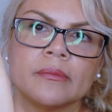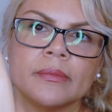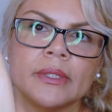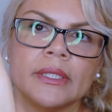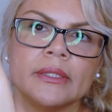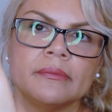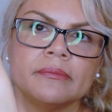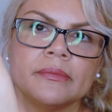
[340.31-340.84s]

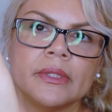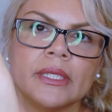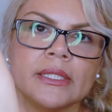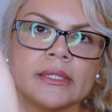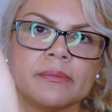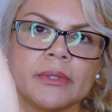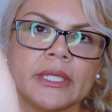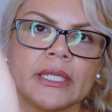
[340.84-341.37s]
but
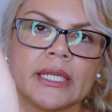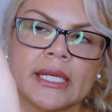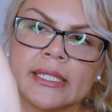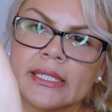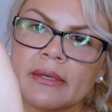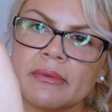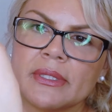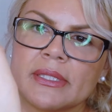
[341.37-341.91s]
it's pretty
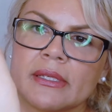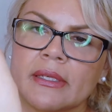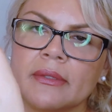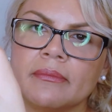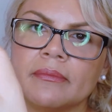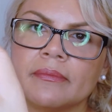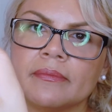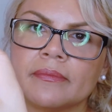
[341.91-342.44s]
nice, I would say.
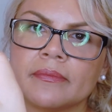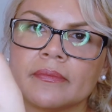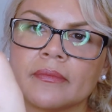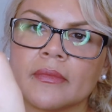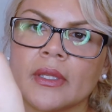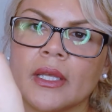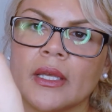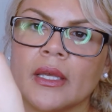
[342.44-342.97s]

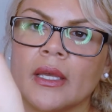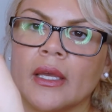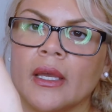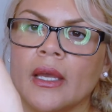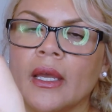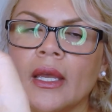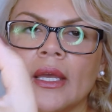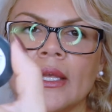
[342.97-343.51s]

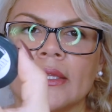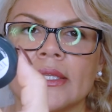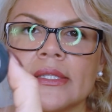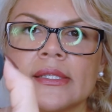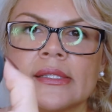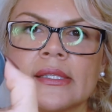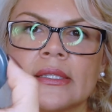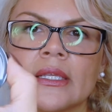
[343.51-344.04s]
And this
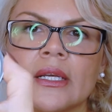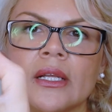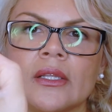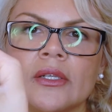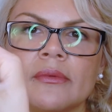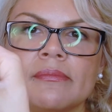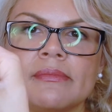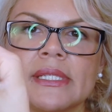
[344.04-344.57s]
is in the
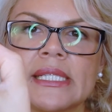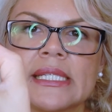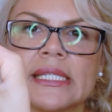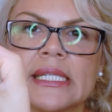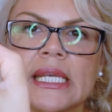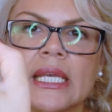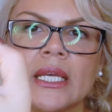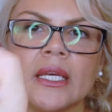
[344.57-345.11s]
color
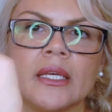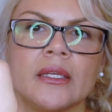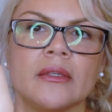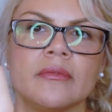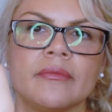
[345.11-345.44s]
Mystique.